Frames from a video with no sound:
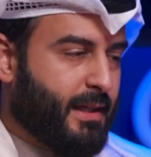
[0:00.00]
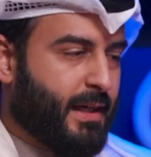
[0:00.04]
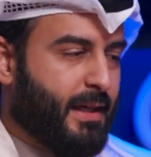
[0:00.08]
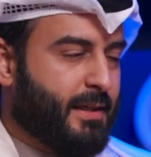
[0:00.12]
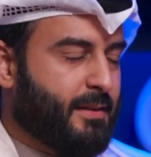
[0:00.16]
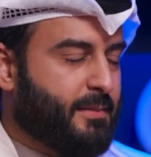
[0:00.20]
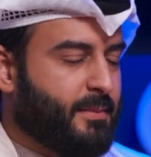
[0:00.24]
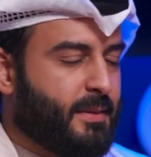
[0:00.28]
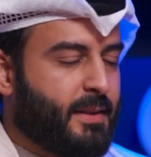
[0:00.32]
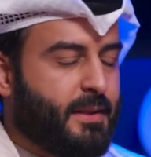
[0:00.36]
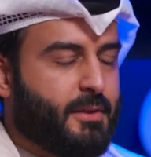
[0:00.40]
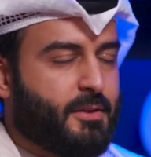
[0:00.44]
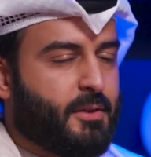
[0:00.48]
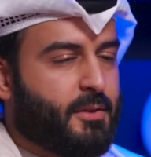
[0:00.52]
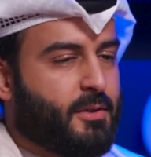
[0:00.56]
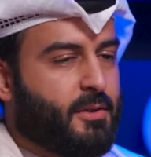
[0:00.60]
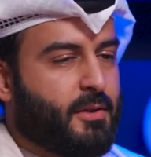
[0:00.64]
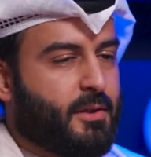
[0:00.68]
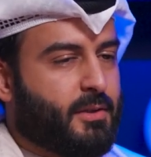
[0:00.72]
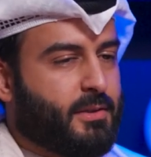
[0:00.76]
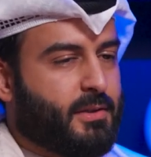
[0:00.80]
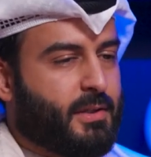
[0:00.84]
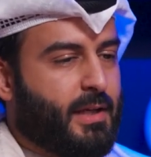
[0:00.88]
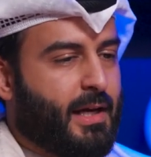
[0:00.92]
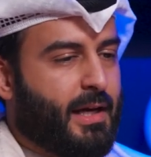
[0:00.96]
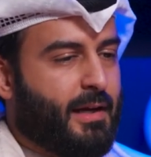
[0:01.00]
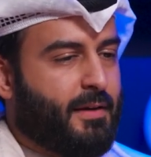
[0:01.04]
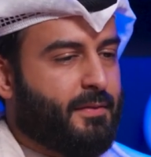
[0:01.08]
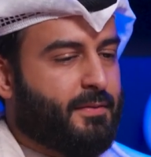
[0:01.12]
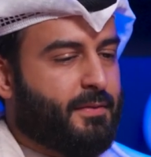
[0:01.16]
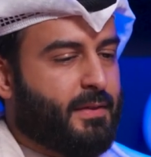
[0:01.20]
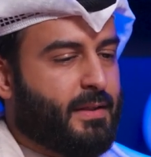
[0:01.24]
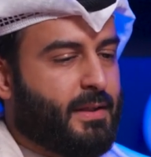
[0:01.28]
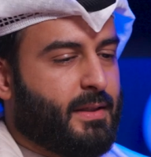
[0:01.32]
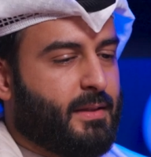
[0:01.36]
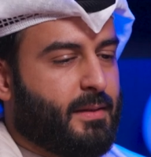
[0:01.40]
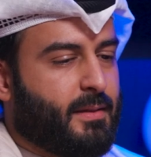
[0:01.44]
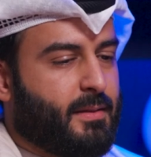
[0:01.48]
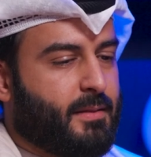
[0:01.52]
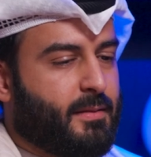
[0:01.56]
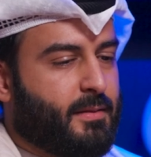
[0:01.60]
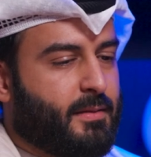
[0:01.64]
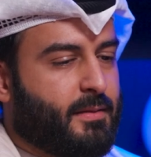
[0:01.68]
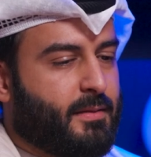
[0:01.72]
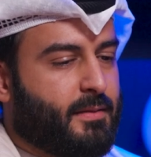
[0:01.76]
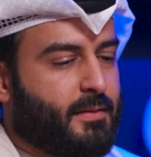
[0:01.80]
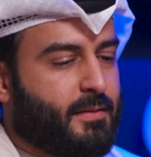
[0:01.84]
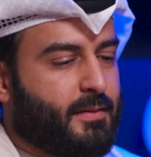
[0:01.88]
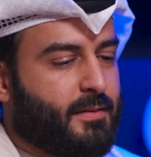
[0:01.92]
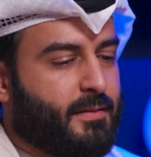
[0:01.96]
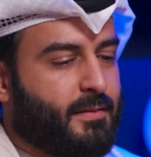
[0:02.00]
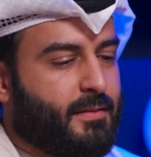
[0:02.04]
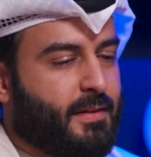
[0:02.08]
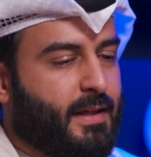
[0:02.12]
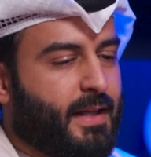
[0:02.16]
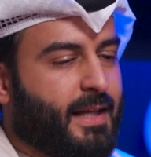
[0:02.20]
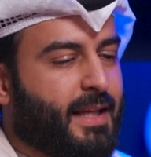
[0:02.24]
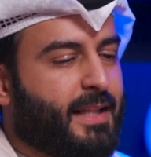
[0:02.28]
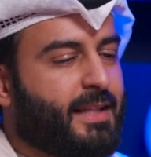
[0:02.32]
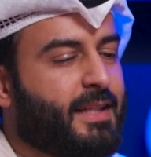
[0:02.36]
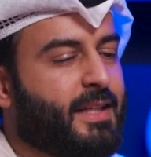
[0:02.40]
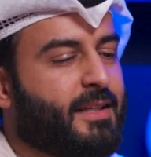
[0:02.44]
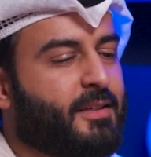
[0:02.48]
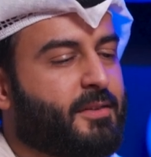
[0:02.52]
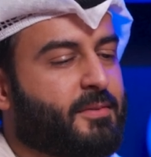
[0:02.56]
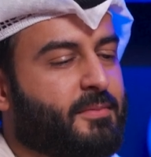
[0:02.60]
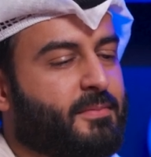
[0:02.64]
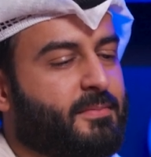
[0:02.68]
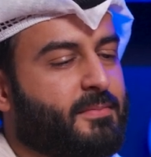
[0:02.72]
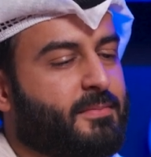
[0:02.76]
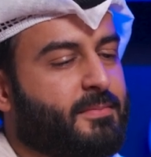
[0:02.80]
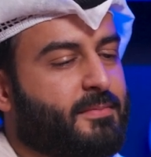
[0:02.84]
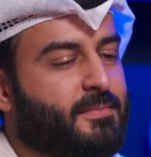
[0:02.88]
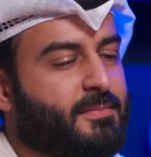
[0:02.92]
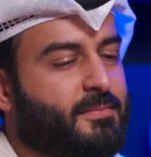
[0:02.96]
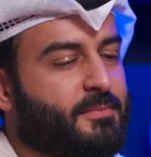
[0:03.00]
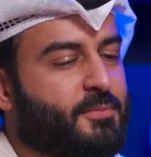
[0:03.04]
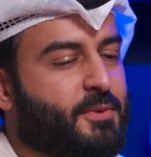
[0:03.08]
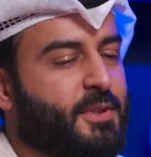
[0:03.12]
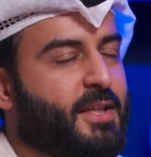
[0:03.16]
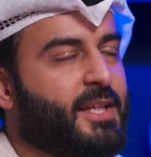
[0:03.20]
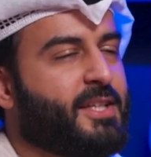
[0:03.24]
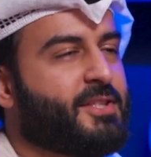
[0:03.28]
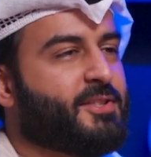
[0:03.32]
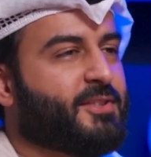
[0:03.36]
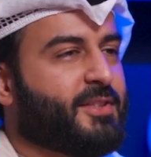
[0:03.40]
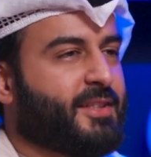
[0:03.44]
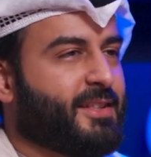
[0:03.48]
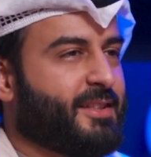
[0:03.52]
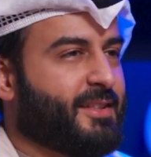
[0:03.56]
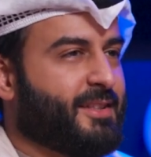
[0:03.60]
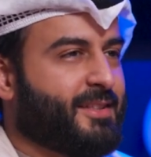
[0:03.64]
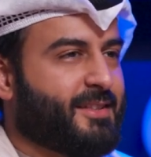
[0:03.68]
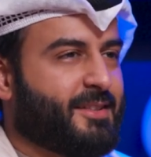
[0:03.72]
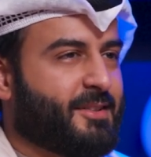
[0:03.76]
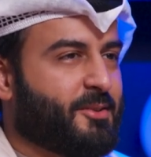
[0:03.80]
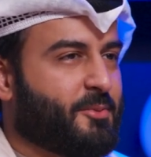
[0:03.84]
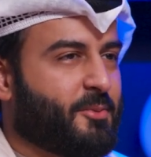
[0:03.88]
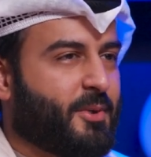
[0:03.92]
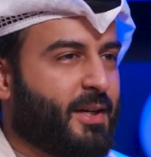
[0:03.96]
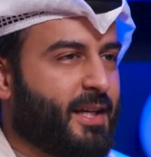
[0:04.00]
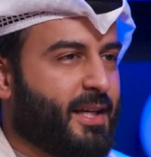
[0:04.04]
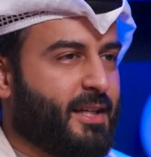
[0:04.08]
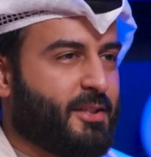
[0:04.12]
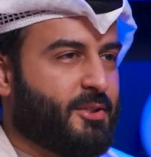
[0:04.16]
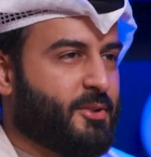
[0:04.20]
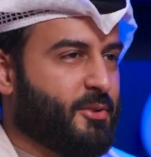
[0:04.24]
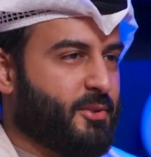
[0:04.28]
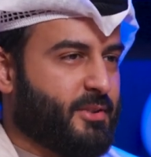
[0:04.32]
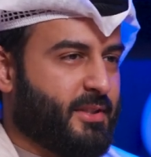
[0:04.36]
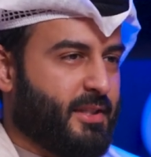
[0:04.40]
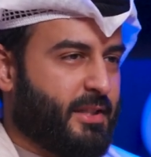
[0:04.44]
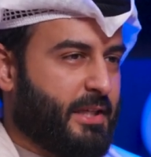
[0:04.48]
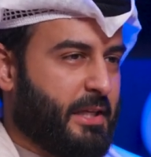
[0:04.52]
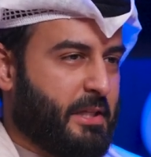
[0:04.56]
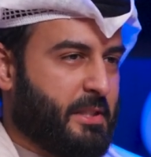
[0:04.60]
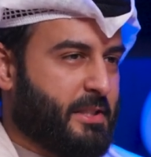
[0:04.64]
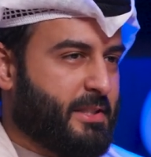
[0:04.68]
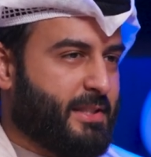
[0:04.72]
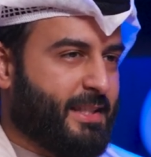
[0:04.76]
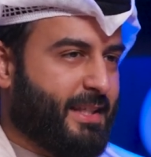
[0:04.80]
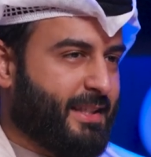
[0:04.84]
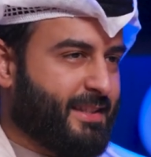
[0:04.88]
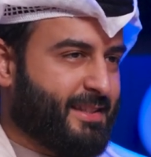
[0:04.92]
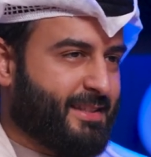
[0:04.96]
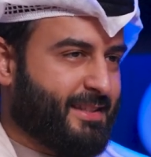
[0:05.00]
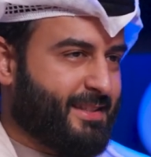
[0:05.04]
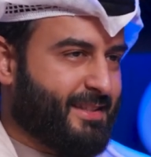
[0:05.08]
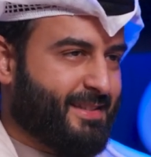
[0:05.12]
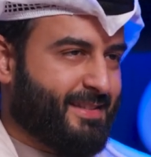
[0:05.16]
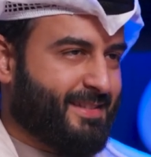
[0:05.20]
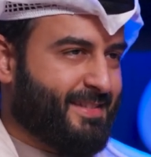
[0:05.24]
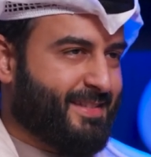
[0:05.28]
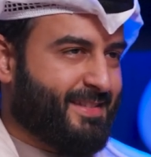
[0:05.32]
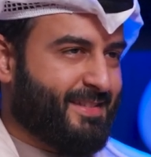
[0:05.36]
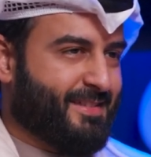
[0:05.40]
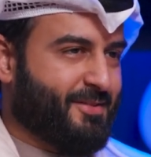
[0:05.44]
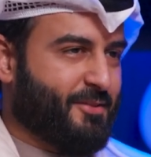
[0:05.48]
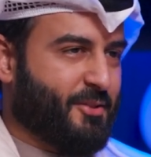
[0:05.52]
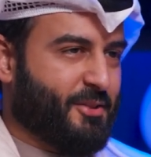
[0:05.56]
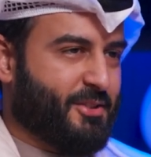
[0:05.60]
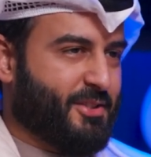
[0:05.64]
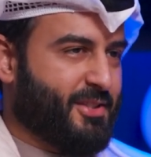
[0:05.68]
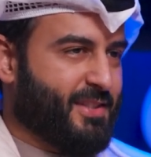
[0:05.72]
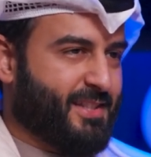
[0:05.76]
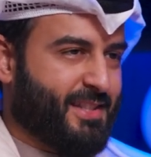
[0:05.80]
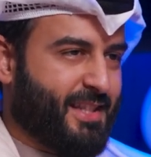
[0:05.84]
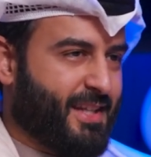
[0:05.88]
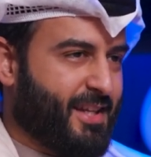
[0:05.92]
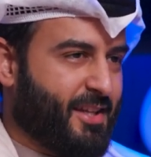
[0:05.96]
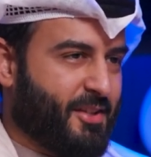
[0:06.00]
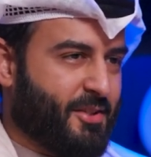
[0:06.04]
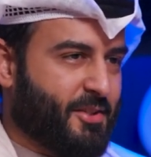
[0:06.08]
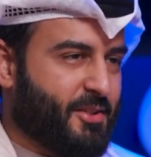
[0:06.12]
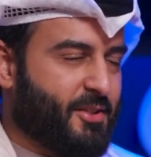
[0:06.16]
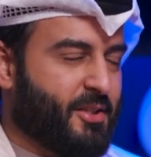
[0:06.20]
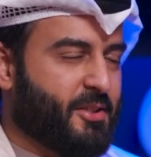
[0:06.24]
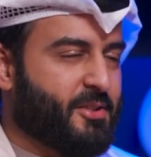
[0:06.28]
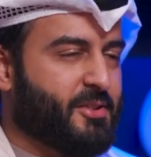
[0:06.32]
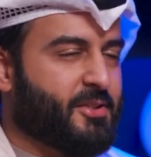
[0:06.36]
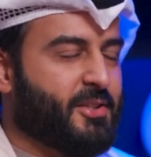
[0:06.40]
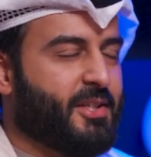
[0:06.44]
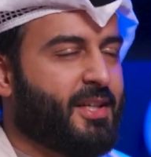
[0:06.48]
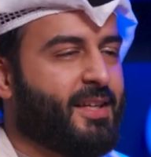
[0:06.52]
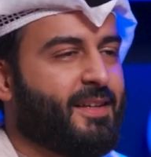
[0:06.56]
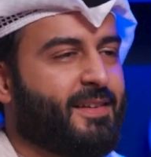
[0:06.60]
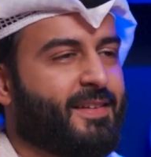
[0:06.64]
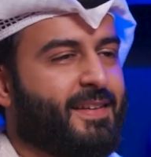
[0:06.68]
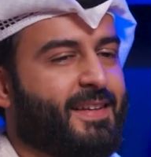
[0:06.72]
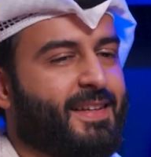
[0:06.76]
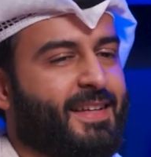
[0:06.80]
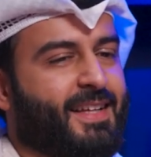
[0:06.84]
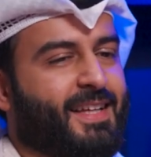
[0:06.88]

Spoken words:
I really did not have a clear reason why I chose the United States versus any other country,